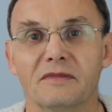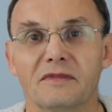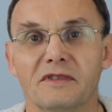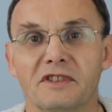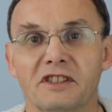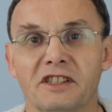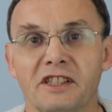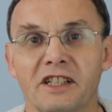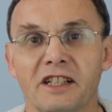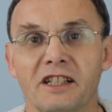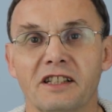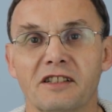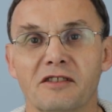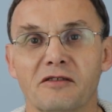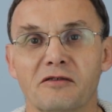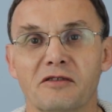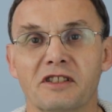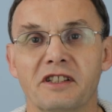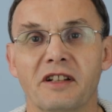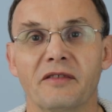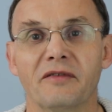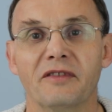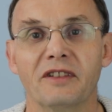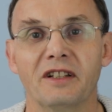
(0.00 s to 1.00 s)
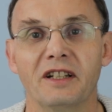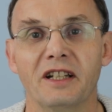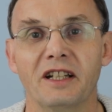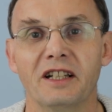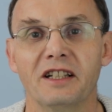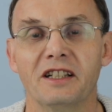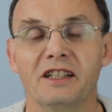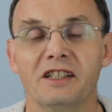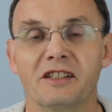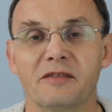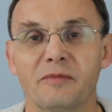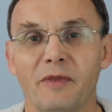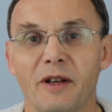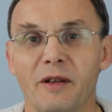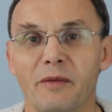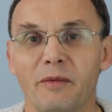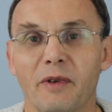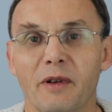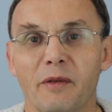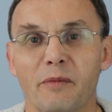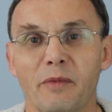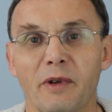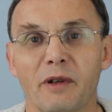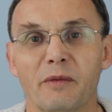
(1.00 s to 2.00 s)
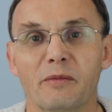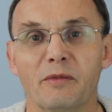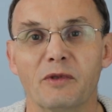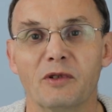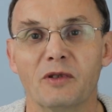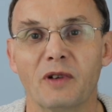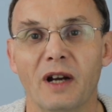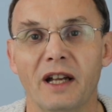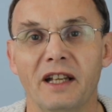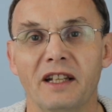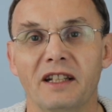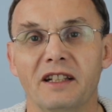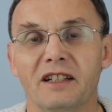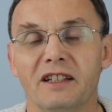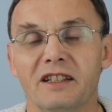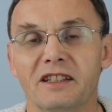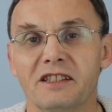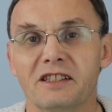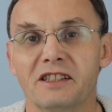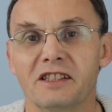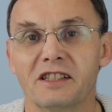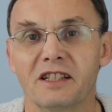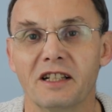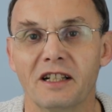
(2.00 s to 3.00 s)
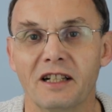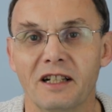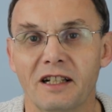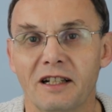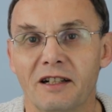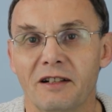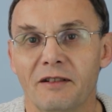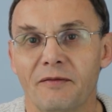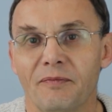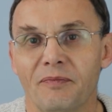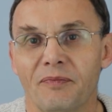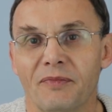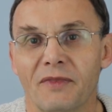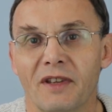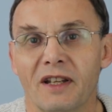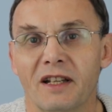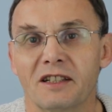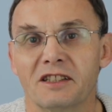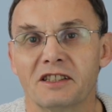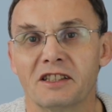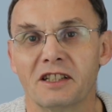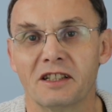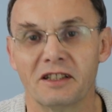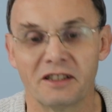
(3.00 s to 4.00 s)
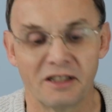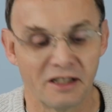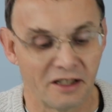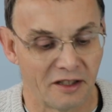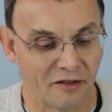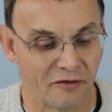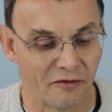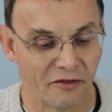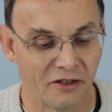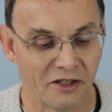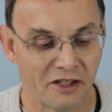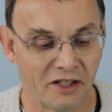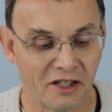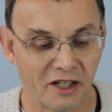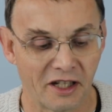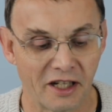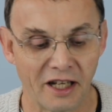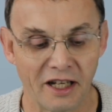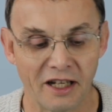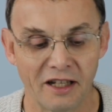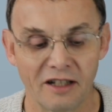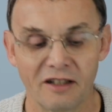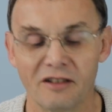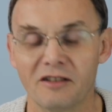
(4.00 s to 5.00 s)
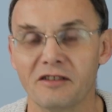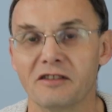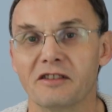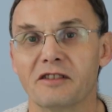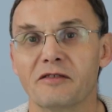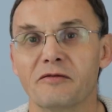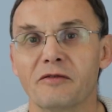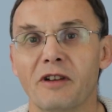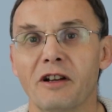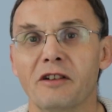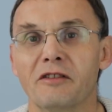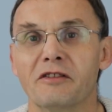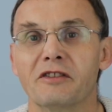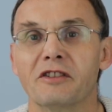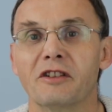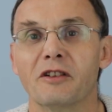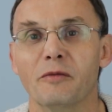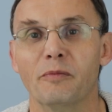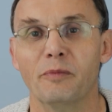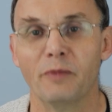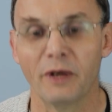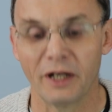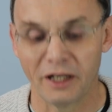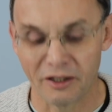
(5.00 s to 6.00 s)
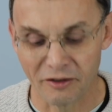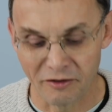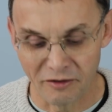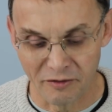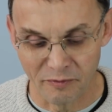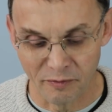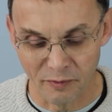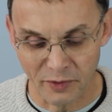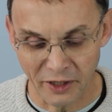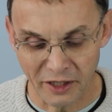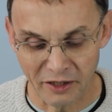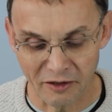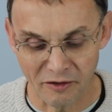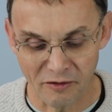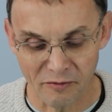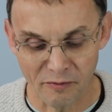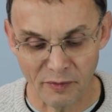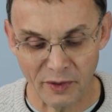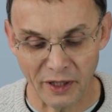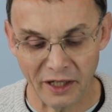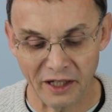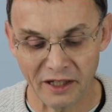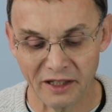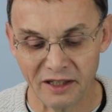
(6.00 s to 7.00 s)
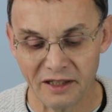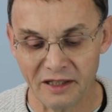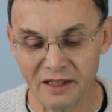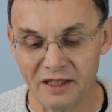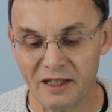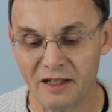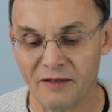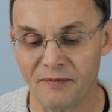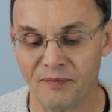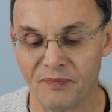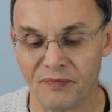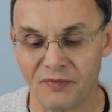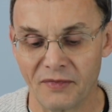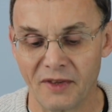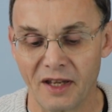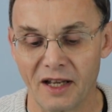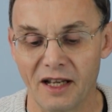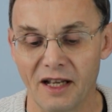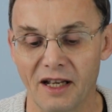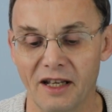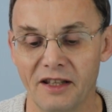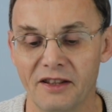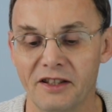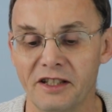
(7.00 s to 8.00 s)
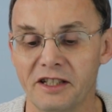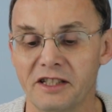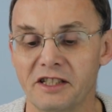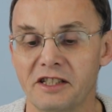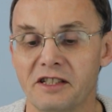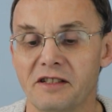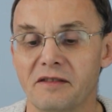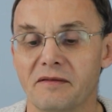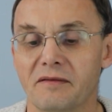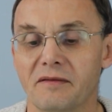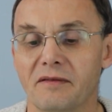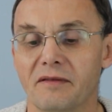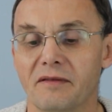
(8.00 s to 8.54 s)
6 or 7 years, maybe a bit more, 8 years, started to fish the Key a lot. The roach got bigger and bigger and bigger, and this